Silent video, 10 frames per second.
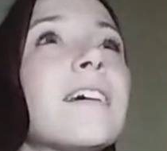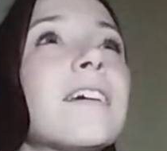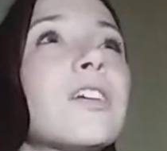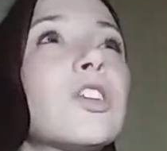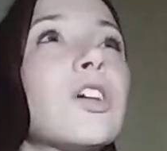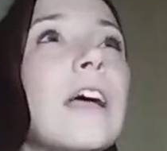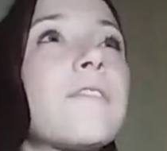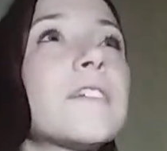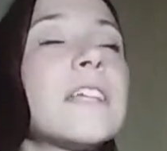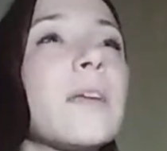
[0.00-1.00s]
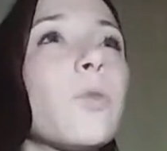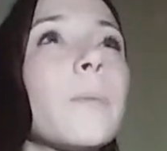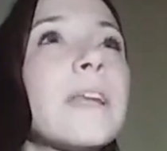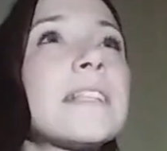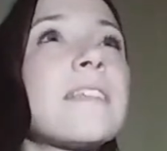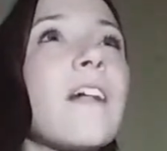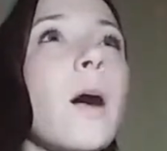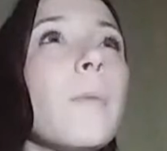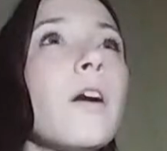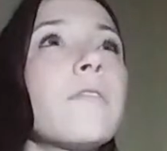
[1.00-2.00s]
You do like 15 more minutes and then
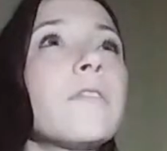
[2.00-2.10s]
hop off?